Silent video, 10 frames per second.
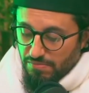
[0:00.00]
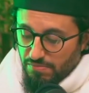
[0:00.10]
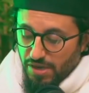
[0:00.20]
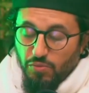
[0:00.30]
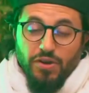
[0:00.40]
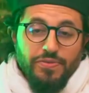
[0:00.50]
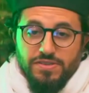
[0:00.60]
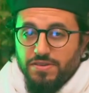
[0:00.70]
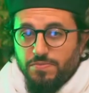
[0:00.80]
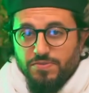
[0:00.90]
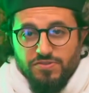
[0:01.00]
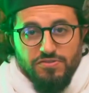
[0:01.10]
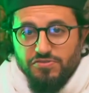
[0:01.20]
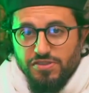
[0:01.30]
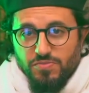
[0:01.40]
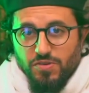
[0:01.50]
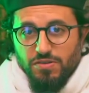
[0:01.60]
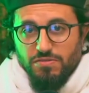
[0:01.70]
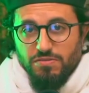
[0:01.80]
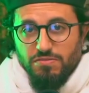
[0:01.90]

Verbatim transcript: "My wife has a surgery tomorrow,